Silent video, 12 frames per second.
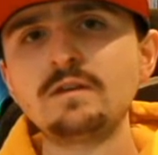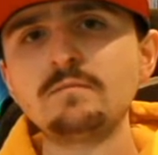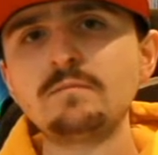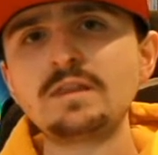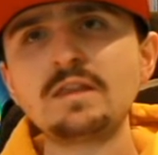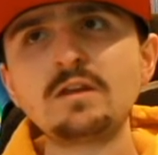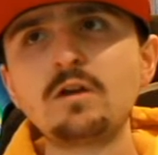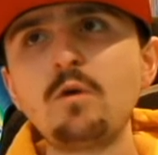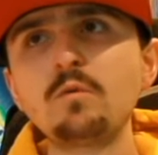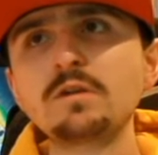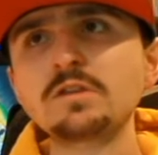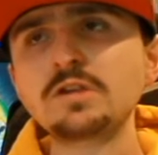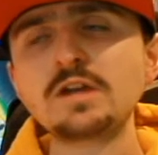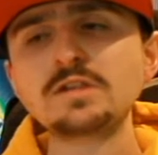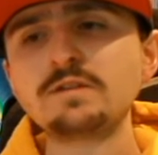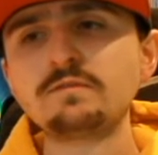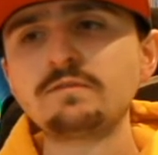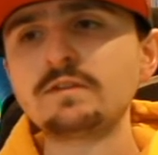But then a goal can change
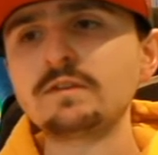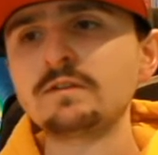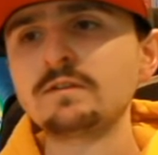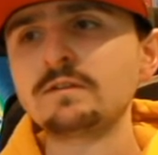everything.